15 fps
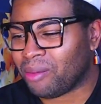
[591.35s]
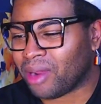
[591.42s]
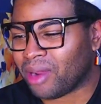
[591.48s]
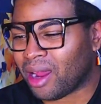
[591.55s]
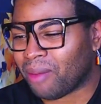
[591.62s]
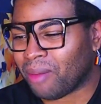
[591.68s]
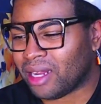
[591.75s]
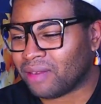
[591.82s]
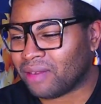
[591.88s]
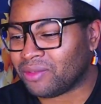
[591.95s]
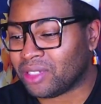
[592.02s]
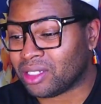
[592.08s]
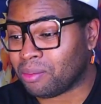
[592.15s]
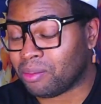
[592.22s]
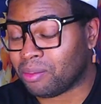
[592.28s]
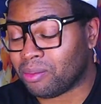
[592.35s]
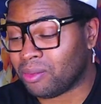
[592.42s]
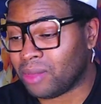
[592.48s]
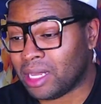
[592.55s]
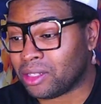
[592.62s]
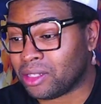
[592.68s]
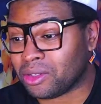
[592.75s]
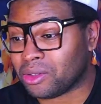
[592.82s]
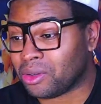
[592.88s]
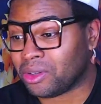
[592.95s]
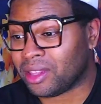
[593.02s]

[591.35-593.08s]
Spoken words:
but I might have just inserted